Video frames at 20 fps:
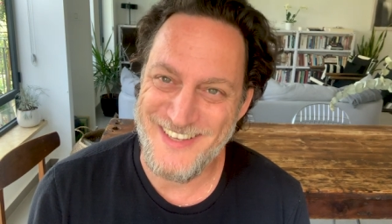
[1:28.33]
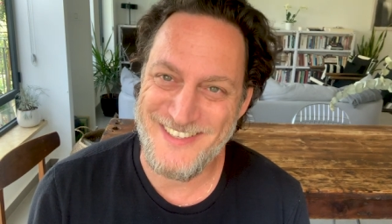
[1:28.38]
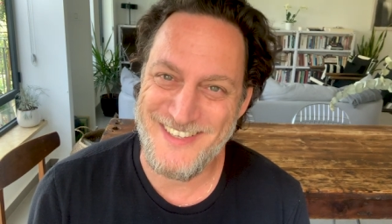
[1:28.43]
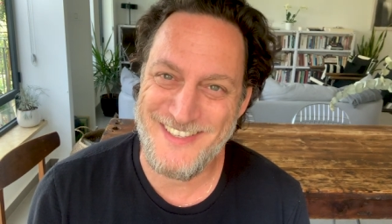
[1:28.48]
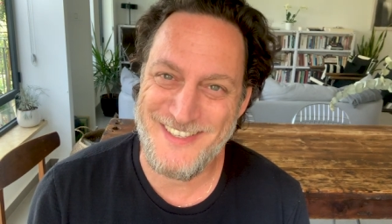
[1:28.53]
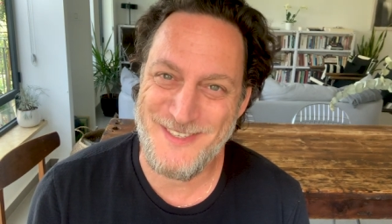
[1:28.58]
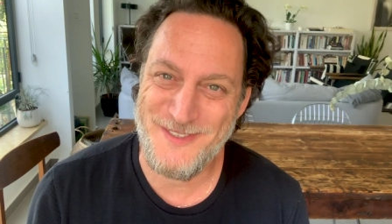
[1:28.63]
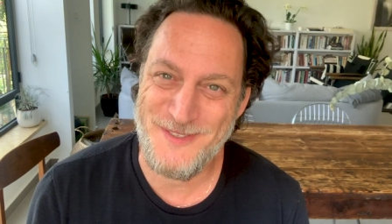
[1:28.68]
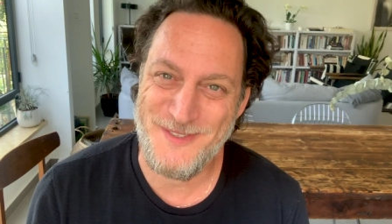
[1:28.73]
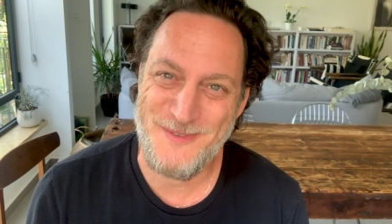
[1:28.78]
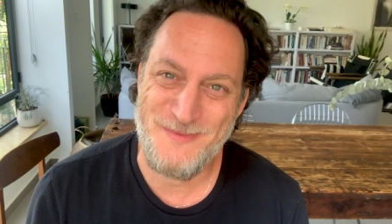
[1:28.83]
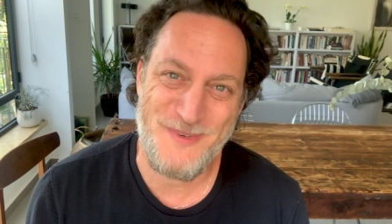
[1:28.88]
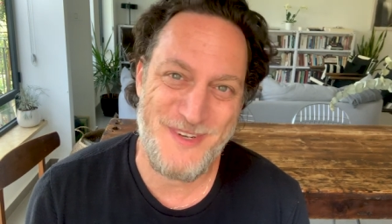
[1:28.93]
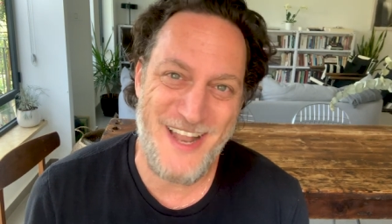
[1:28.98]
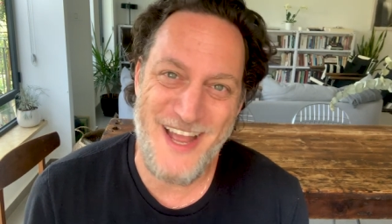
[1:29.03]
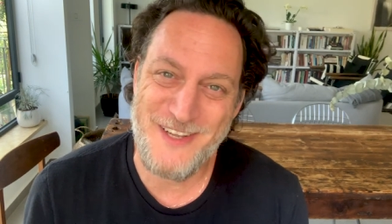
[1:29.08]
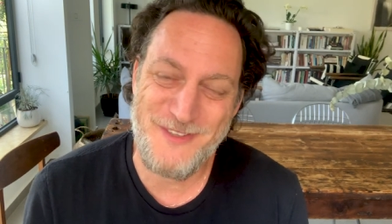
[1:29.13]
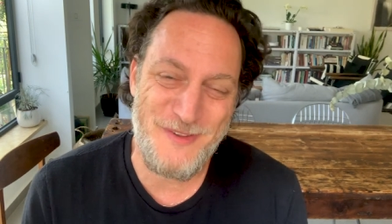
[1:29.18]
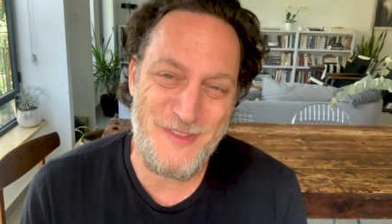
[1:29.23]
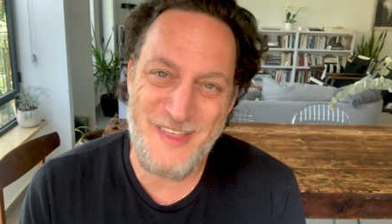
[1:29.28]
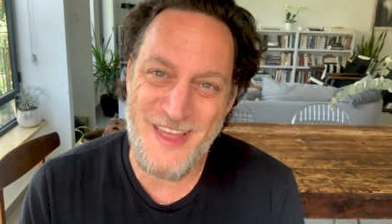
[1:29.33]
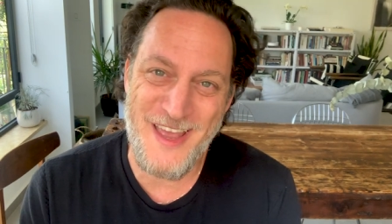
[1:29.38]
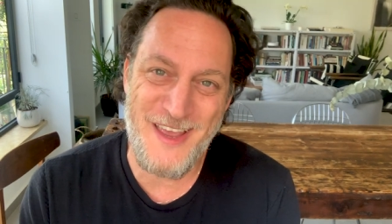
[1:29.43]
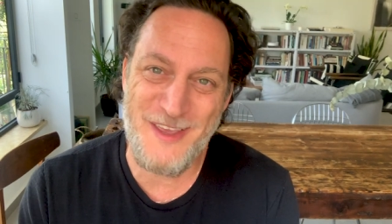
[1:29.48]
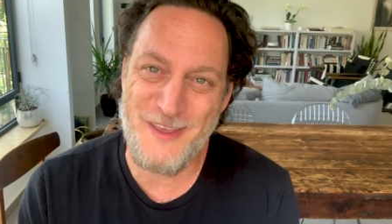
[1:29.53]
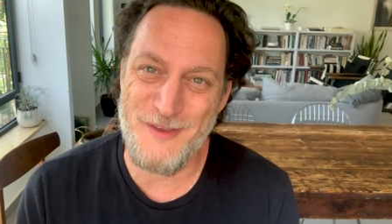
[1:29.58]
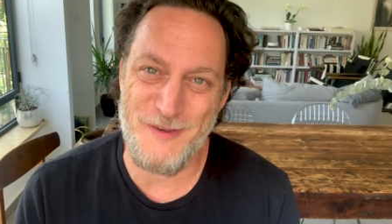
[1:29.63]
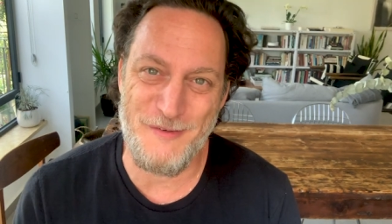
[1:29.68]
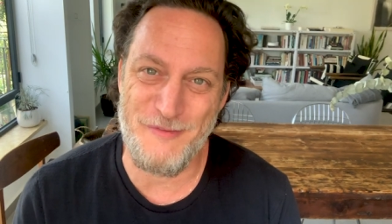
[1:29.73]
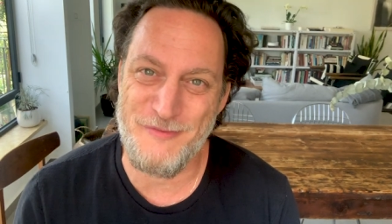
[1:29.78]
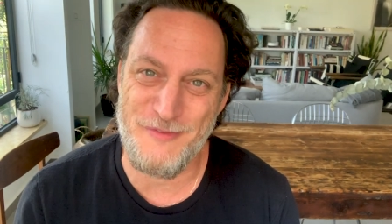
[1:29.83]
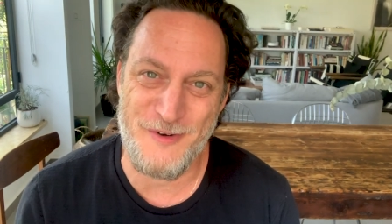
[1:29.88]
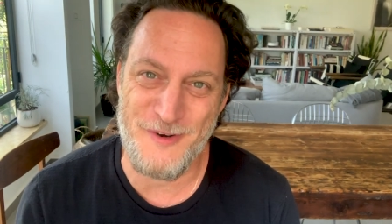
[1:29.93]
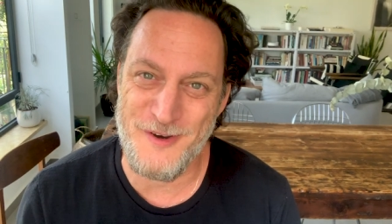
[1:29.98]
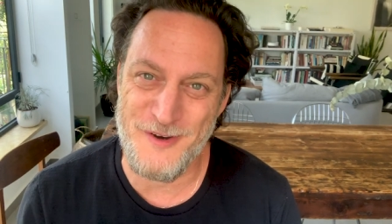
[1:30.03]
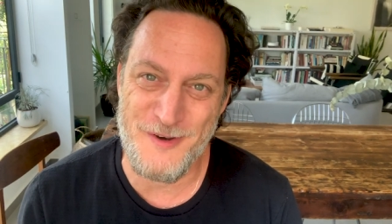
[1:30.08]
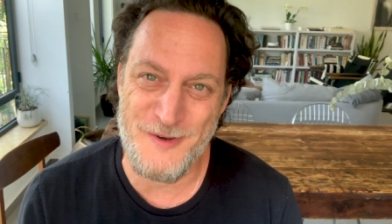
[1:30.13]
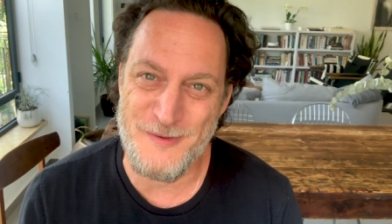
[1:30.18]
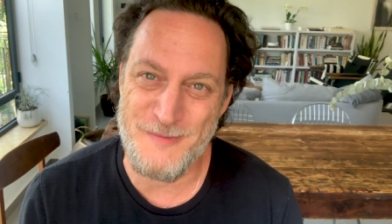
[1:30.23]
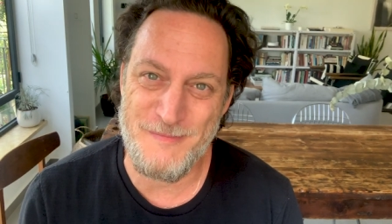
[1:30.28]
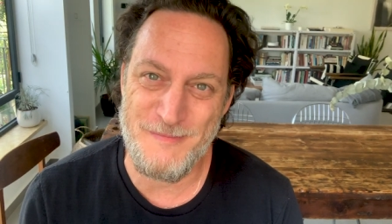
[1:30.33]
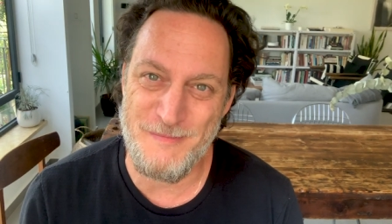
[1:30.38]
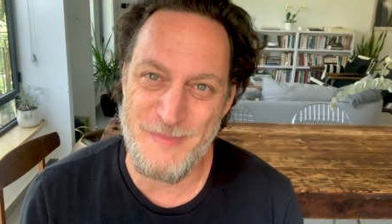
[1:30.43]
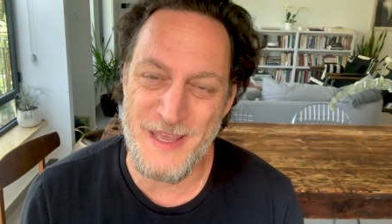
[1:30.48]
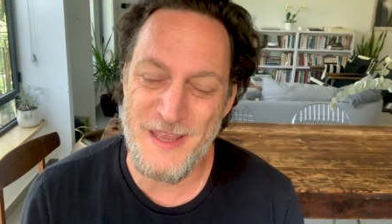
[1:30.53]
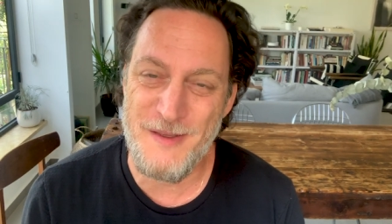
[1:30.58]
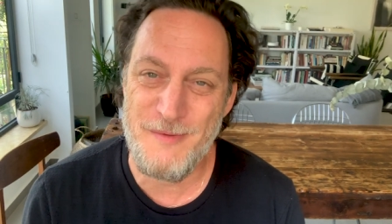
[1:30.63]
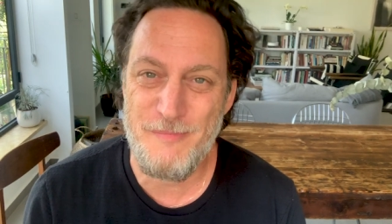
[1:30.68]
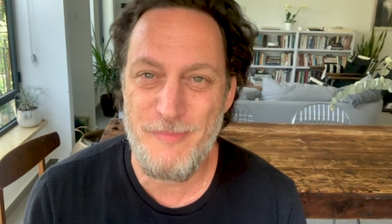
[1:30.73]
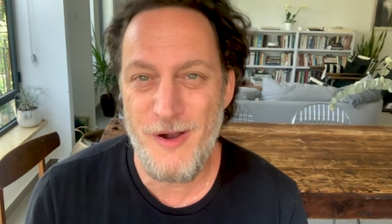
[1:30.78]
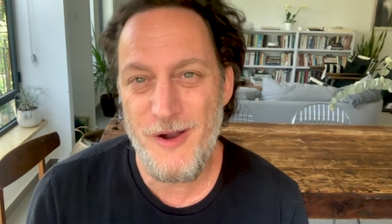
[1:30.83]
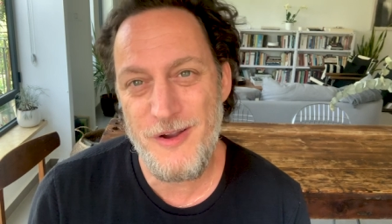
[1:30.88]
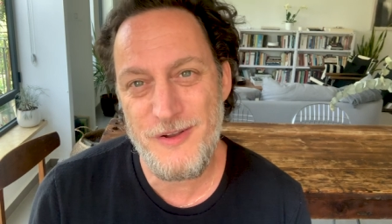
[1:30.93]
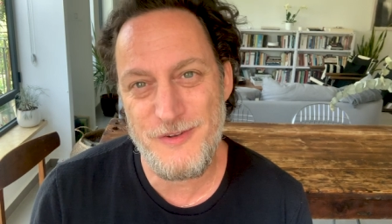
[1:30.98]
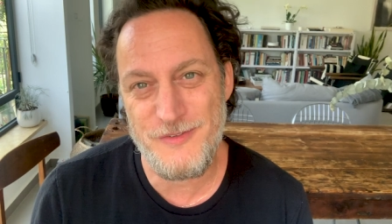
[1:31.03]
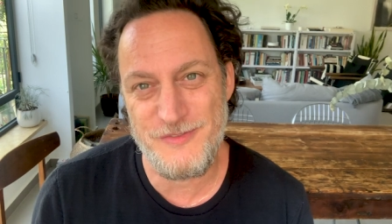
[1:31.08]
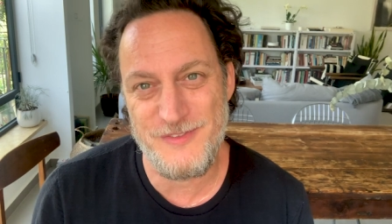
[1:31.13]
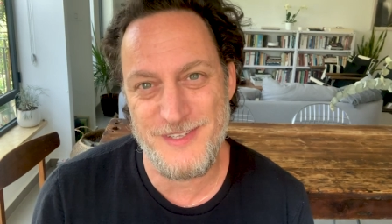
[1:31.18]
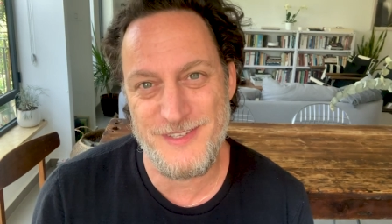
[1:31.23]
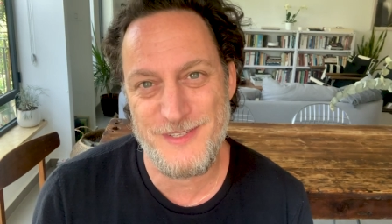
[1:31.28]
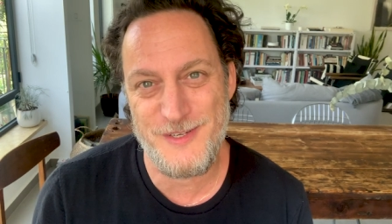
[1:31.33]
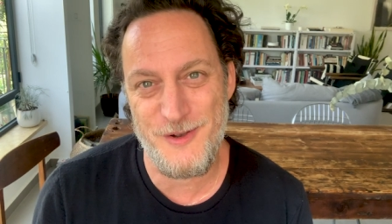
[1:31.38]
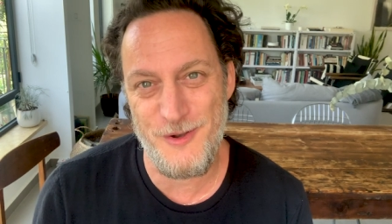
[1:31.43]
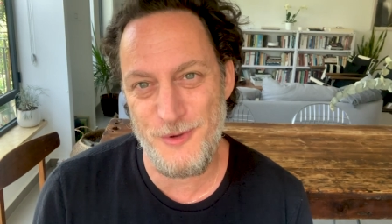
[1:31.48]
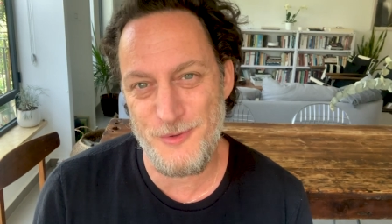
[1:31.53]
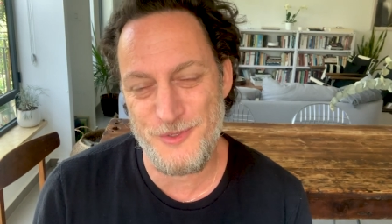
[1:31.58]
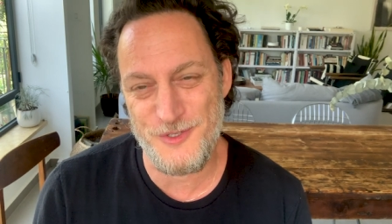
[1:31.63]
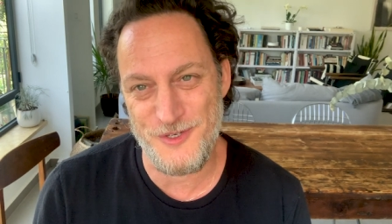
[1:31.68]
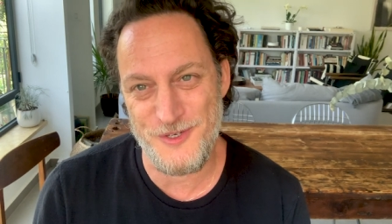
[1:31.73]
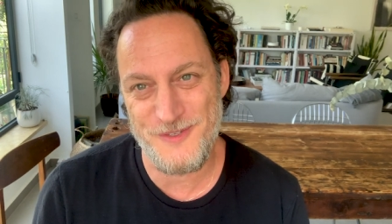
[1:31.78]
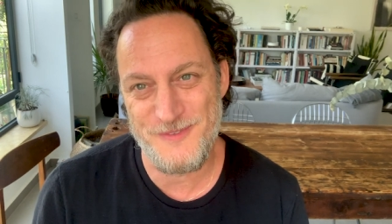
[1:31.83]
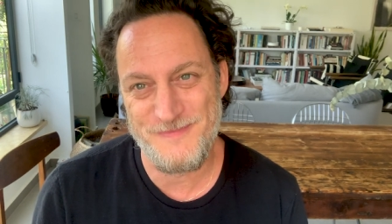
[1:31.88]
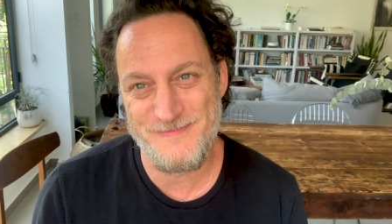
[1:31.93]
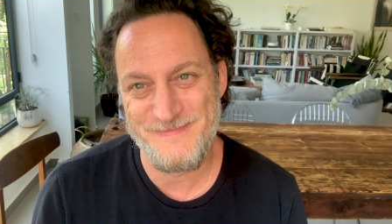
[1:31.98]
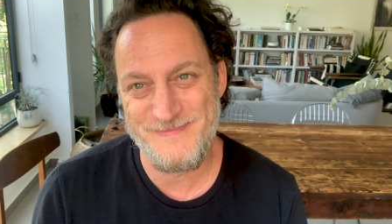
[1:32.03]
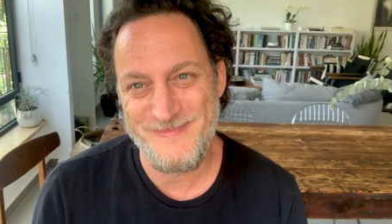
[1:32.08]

I just would like to thank you for being part of Disclosure.